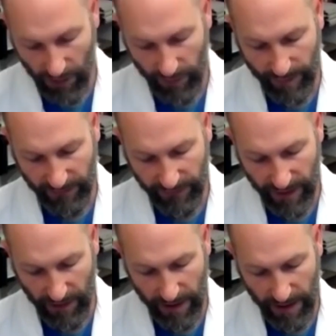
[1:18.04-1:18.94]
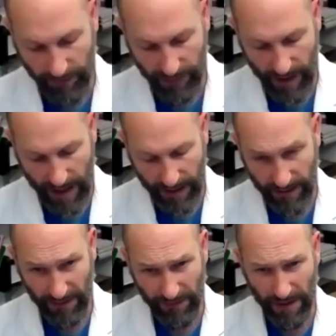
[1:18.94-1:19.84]
We've been very
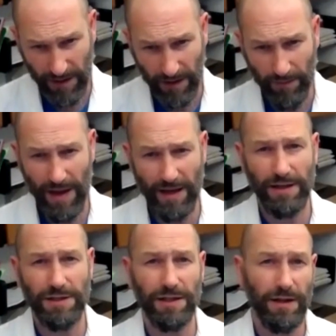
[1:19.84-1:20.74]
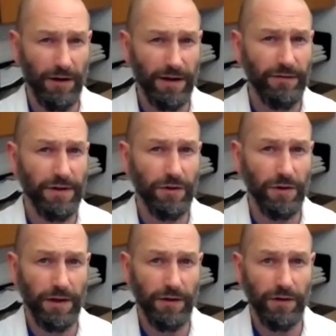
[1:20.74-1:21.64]
proactive in managing our
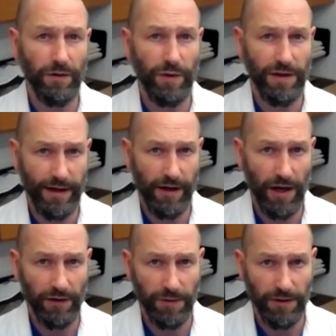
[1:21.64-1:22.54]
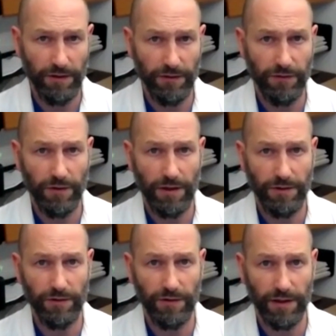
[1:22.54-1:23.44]
inventories within our hospitals
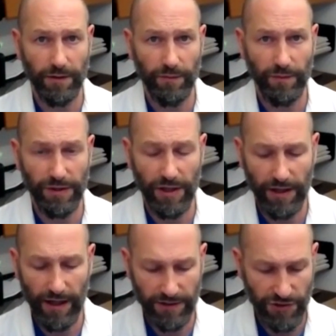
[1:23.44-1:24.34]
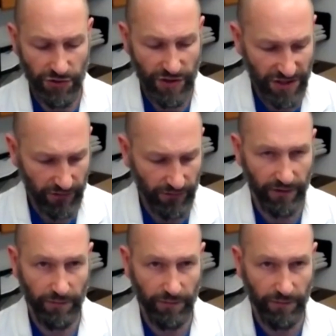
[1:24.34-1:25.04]
using blood as judiciously as